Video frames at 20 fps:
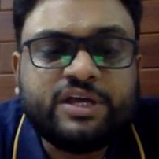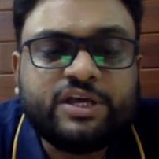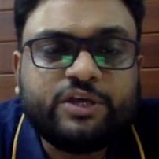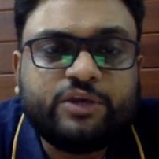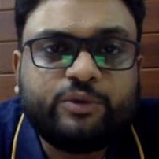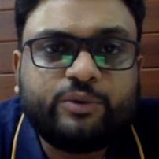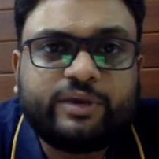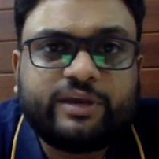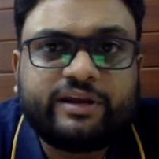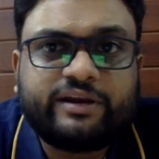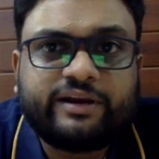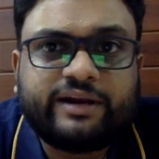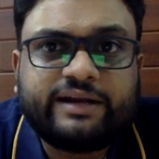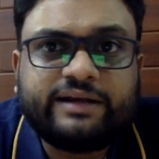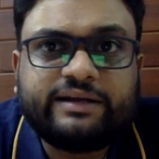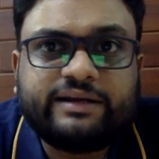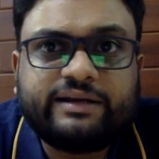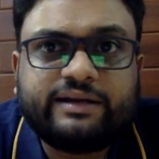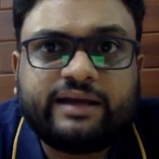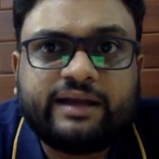You can write
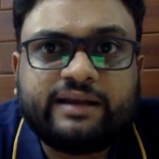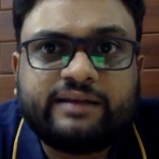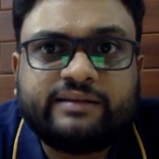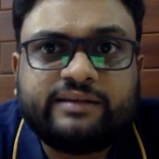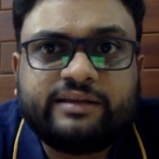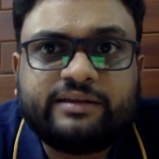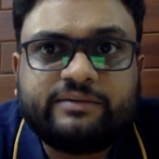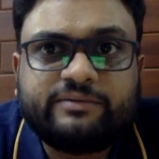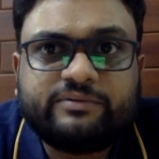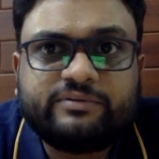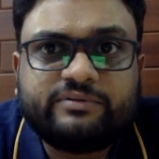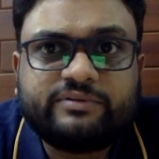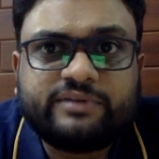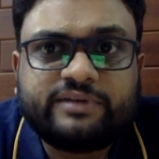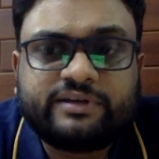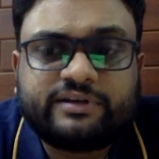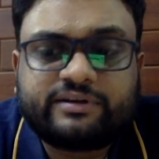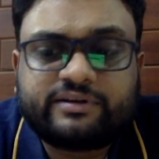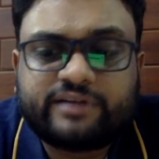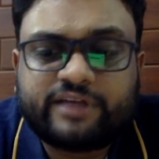it and then it
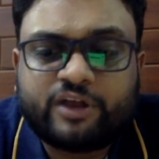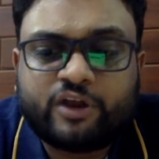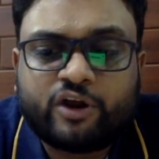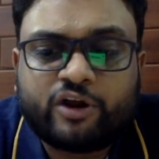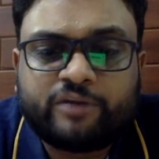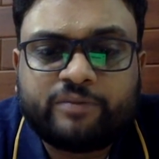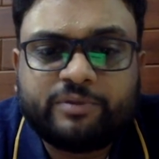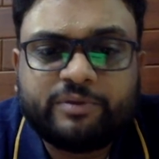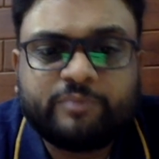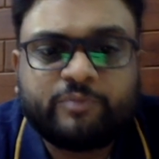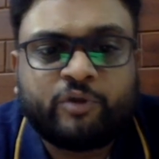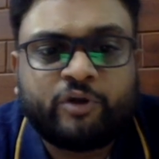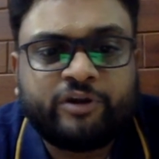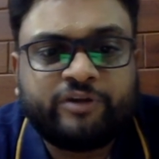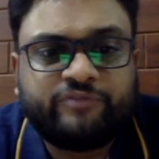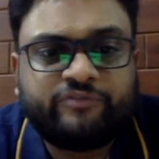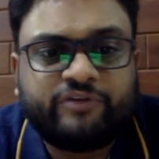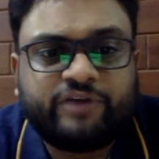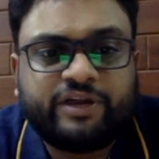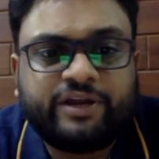cannot be
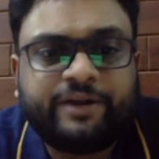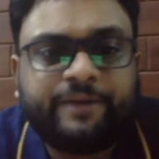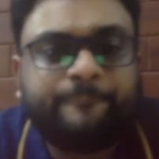modified.